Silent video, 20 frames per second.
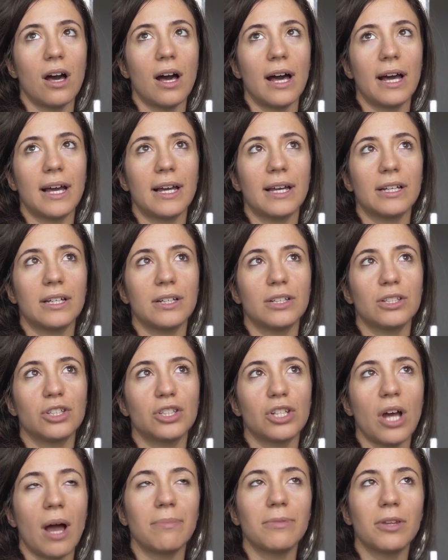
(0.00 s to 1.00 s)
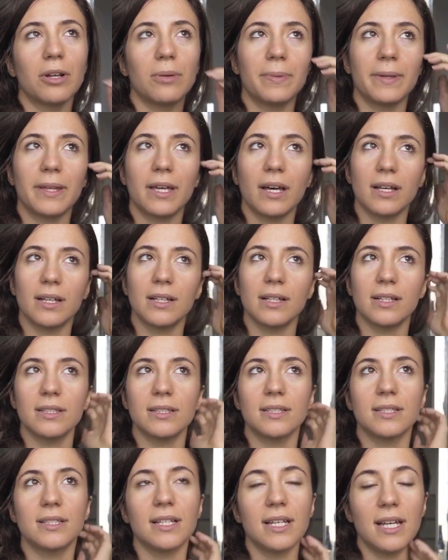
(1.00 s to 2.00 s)
I shop there
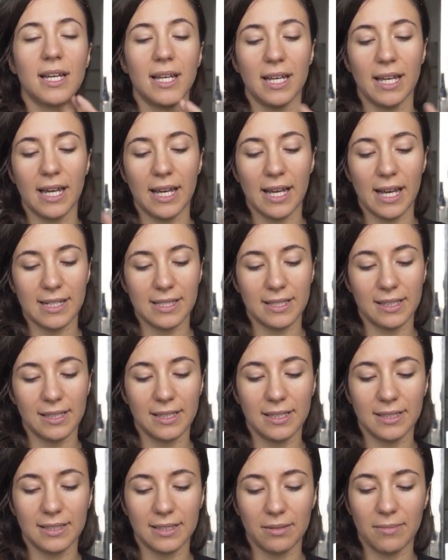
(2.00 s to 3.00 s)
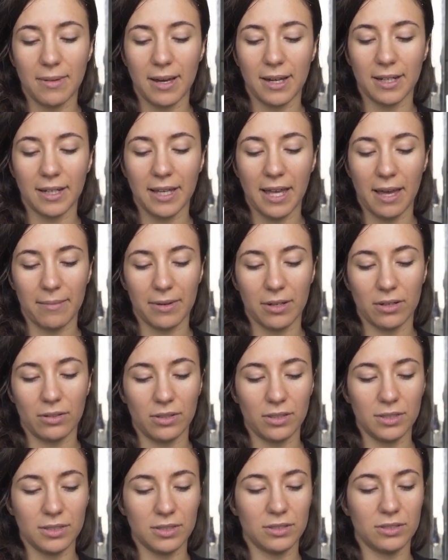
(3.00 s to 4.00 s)
because it has the least amount of
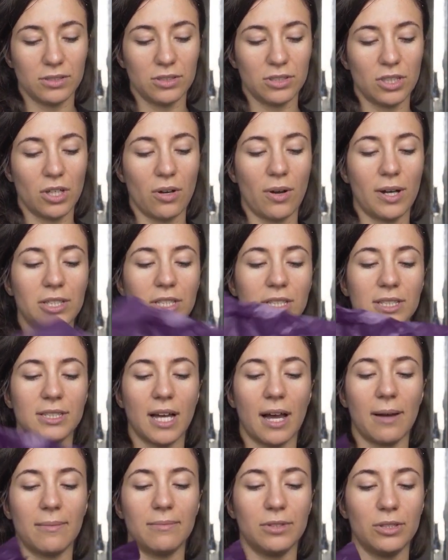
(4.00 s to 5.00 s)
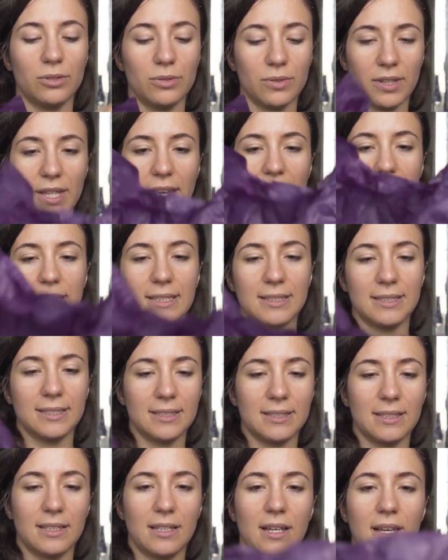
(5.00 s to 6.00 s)
chemicals. So I just got new things,
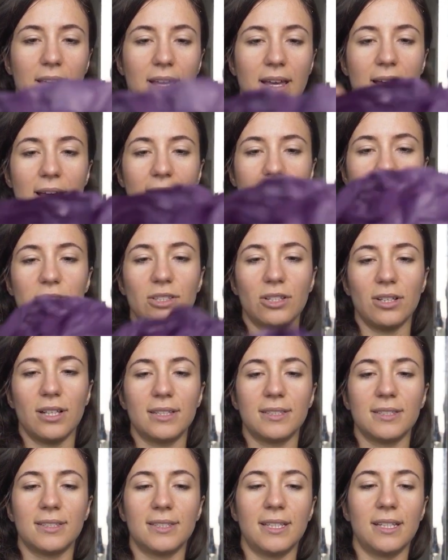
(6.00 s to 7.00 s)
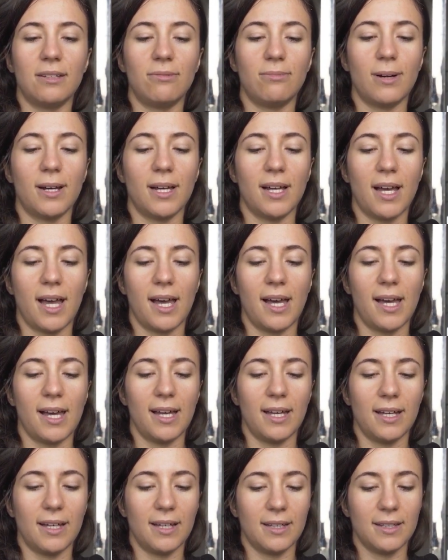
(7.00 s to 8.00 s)
and so let's see what
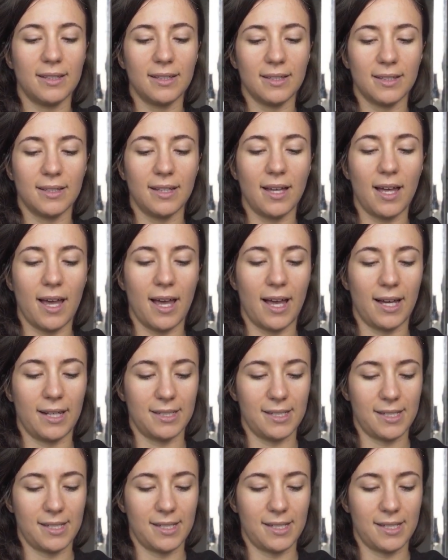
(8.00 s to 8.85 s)
I got.